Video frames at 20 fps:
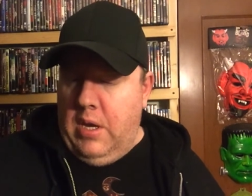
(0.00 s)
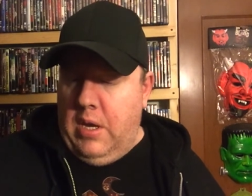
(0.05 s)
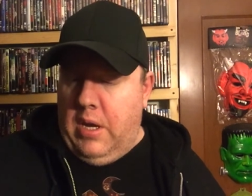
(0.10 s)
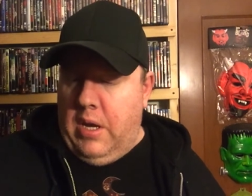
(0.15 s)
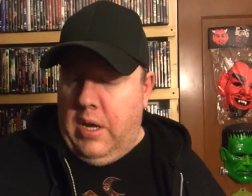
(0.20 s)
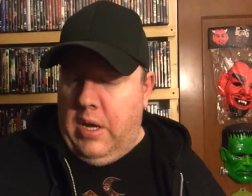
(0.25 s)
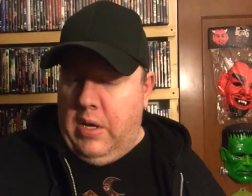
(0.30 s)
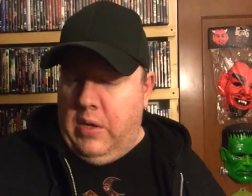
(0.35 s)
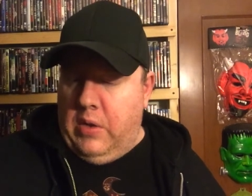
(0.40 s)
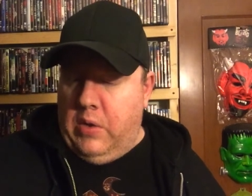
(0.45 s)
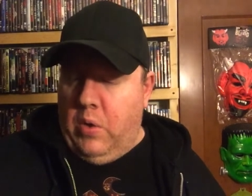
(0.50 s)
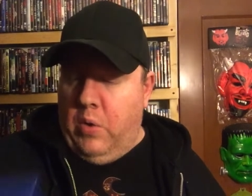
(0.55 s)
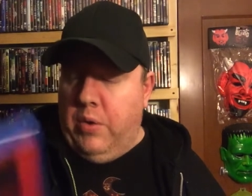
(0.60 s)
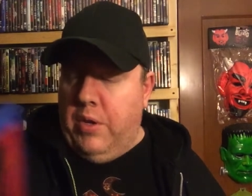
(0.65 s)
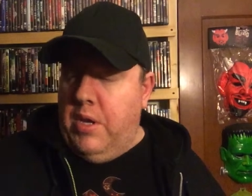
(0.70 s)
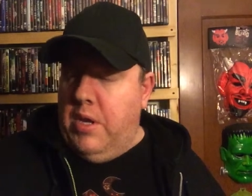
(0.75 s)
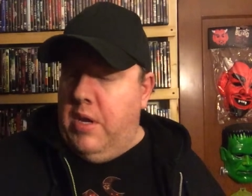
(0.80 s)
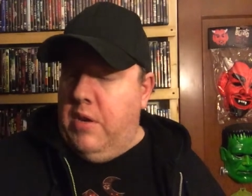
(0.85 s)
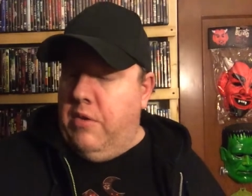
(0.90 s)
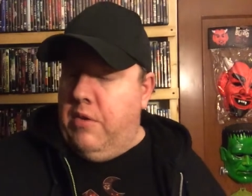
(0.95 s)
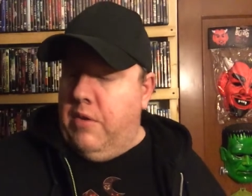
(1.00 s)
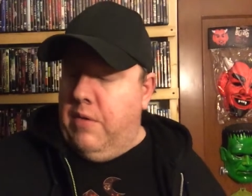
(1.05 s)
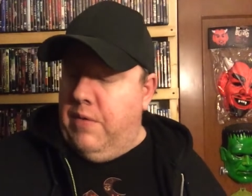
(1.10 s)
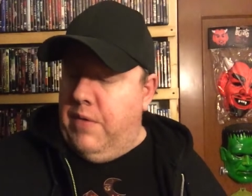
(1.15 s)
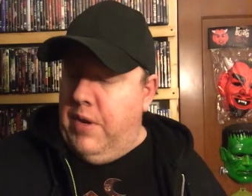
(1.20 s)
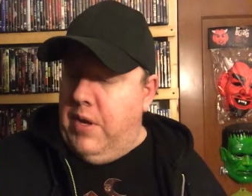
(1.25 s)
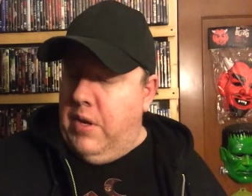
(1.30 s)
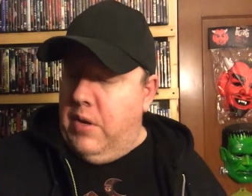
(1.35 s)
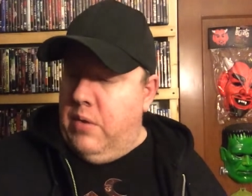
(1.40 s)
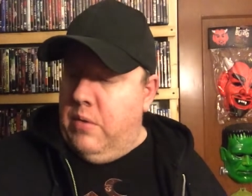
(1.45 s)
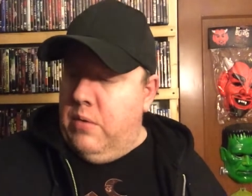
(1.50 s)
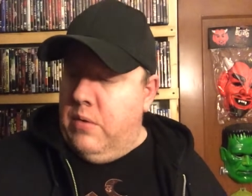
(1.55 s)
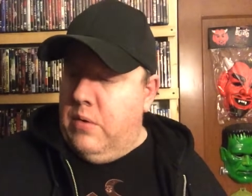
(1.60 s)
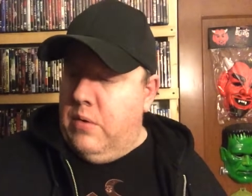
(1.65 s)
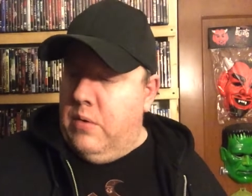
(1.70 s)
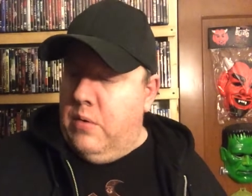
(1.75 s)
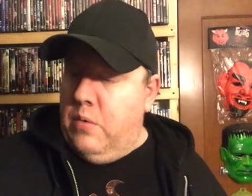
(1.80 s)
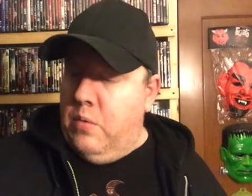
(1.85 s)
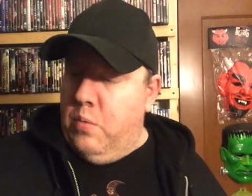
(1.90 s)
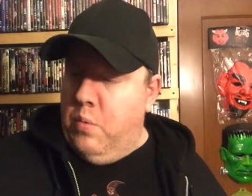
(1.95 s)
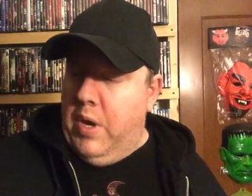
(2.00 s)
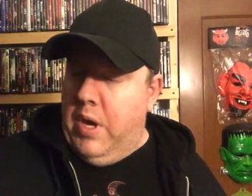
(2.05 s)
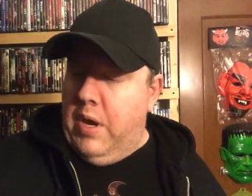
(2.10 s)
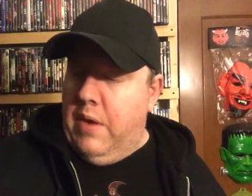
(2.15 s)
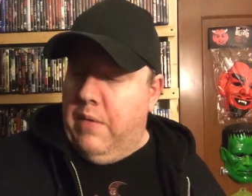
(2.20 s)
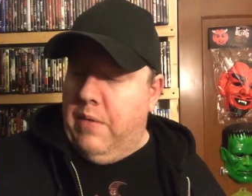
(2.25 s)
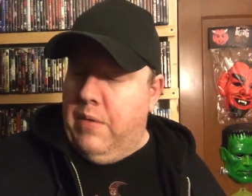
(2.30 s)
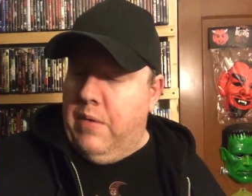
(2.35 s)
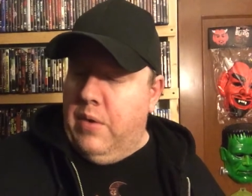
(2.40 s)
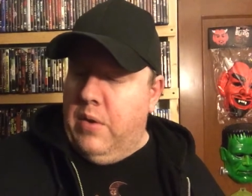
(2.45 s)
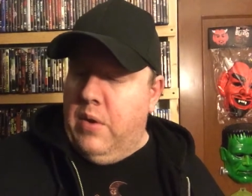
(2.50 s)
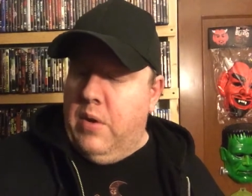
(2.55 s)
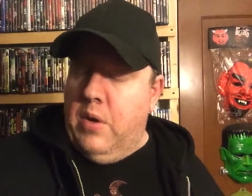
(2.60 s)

Uh, Golden Ninja Video. We have